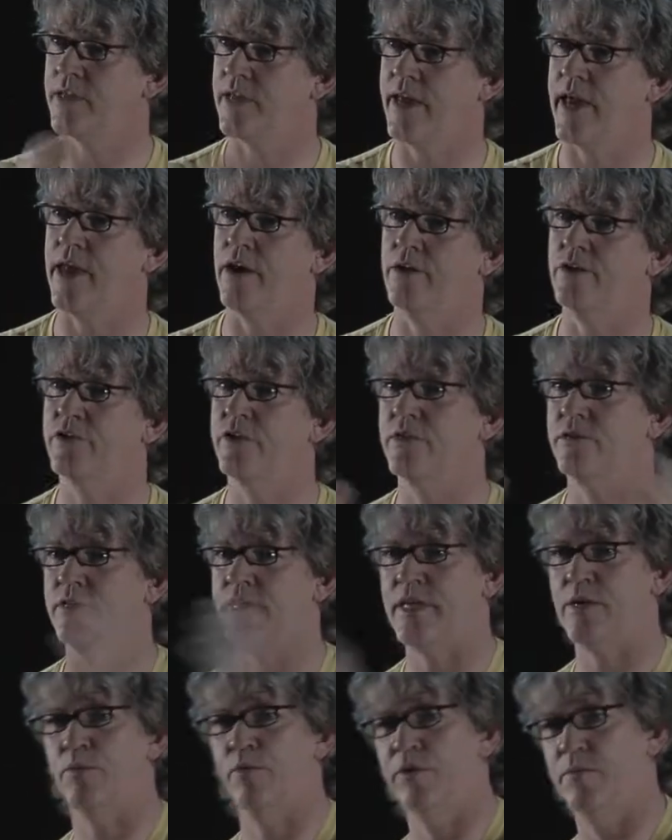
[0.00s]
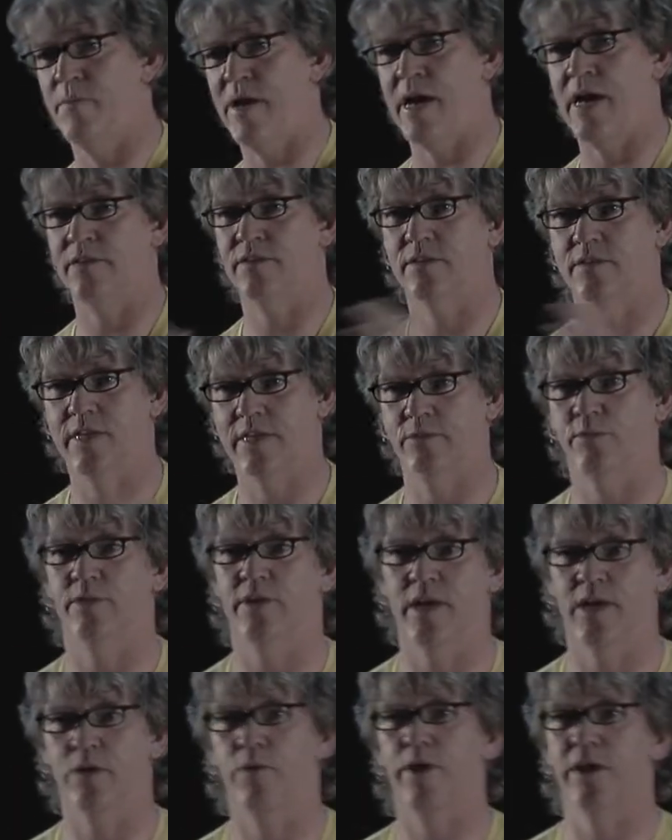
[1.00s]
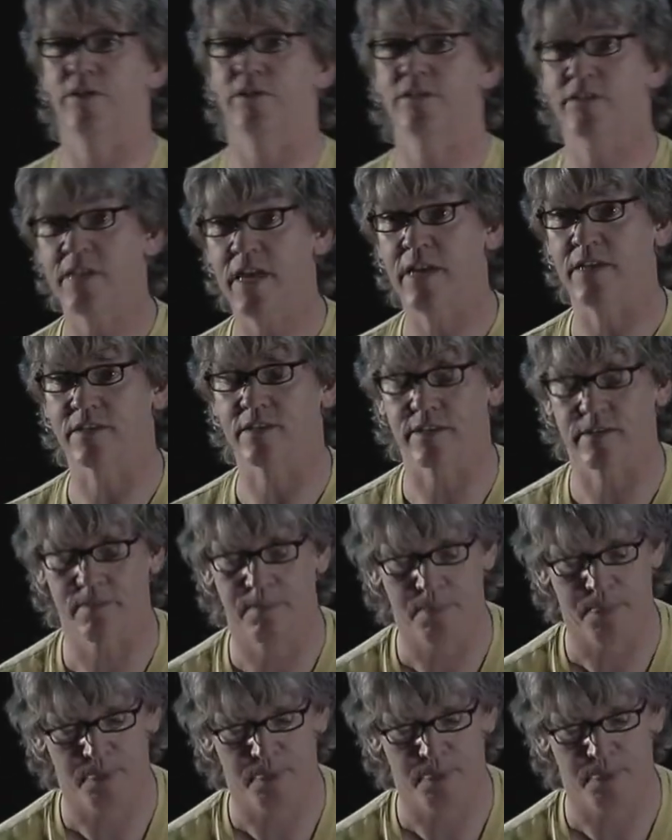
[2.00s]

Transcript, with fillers: it's saying energy is equal to mass. That's what that equation says.